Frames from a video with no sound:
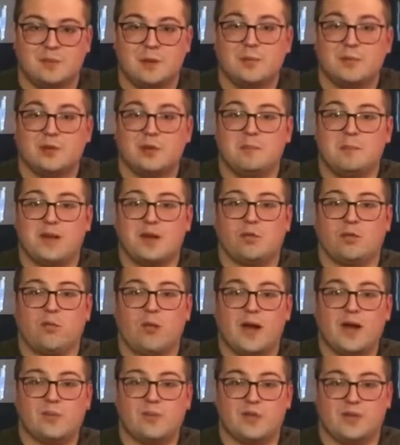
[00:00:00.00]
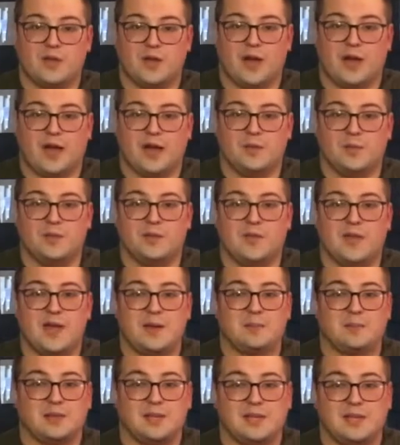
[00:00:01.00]
People are made right with God when
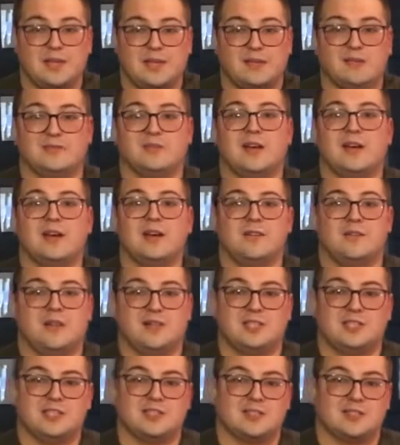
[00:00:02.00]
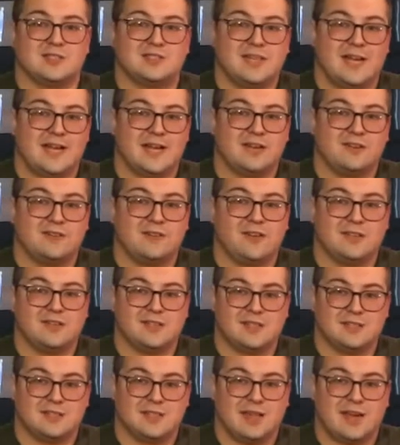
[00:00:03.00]
they believe that Jesus
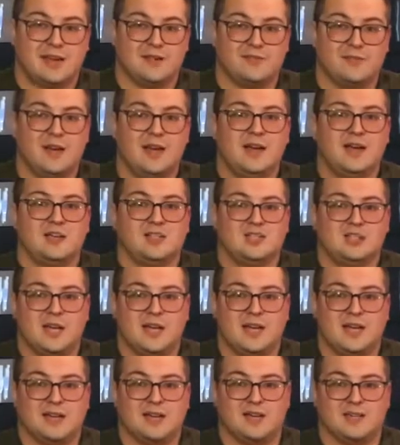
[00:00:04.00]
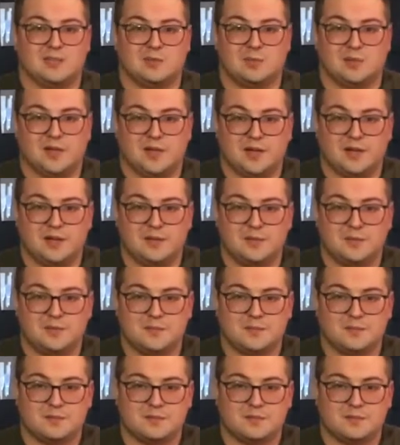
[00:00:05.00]
sacrificed his life, shedding his blood."
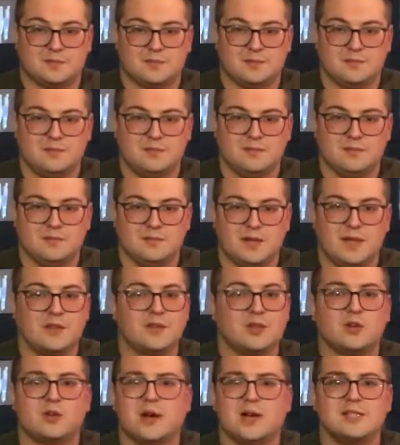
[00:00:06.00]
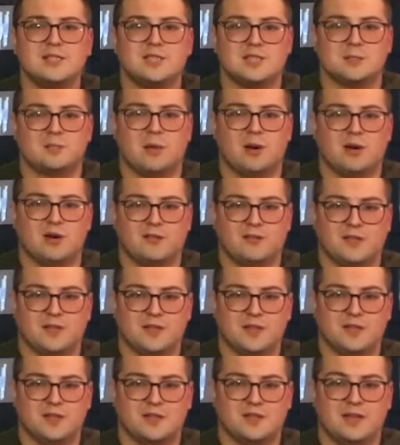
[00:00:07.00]
And the craziest part of all
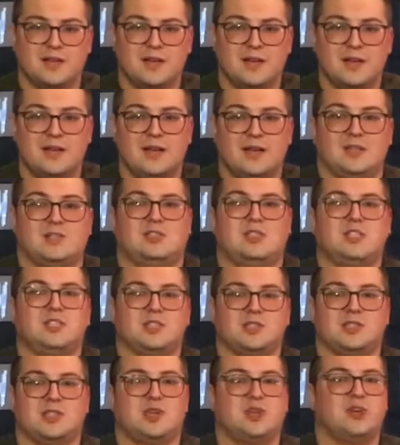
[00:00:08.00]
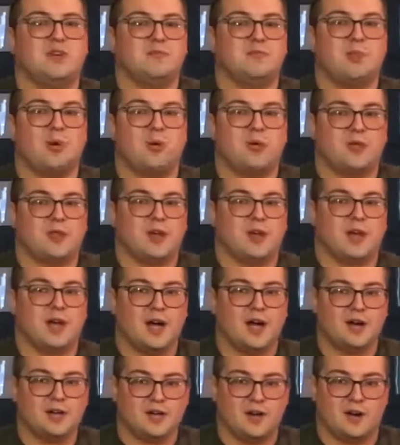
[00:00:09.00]
this is Jesus could have pulled the
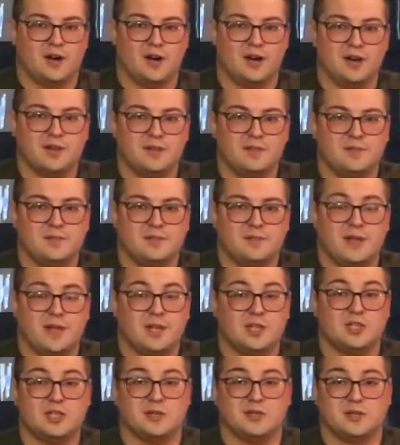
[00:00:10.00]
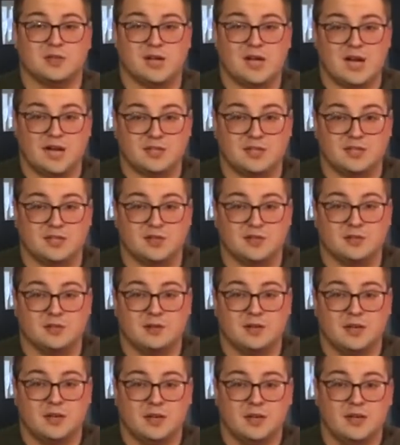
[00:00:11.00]
God card, and he chose not to.